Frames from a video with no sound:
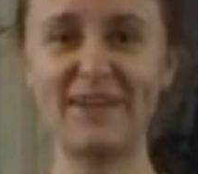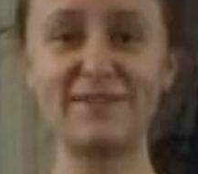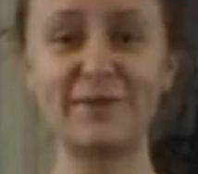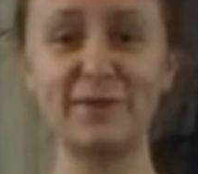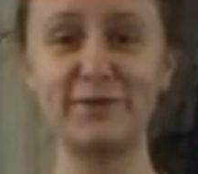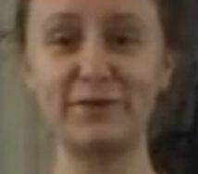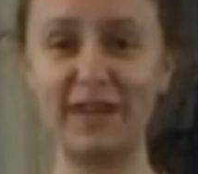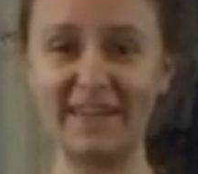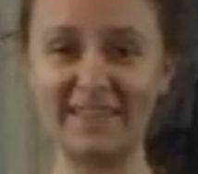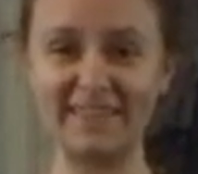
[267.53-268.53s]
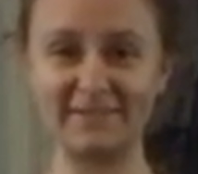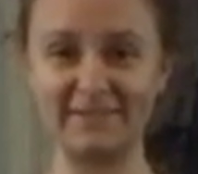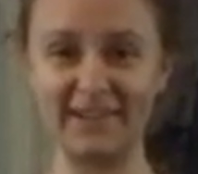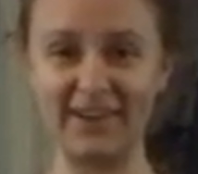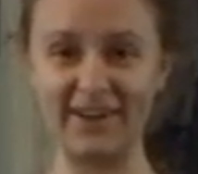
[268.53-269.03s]
So if you like this
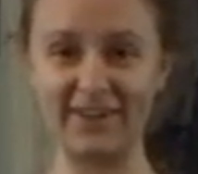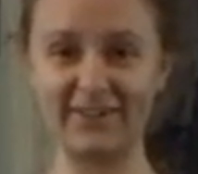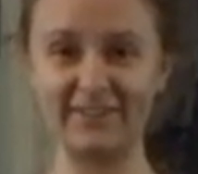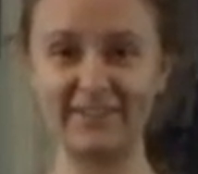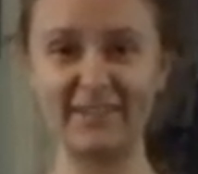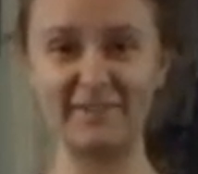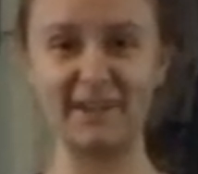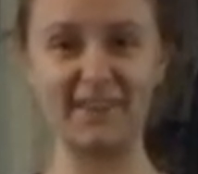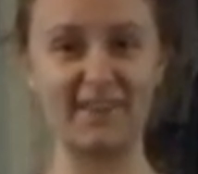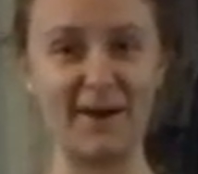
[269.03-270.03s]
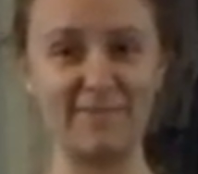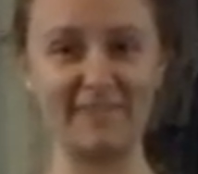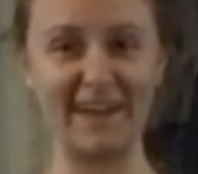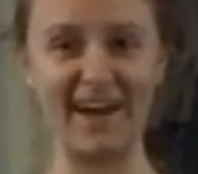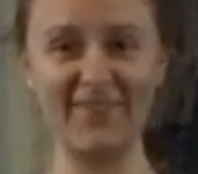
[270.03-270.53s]
video, give it a
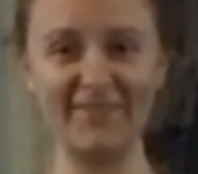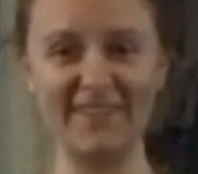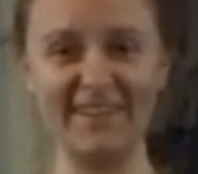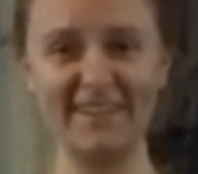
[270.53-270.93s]
thumbs up.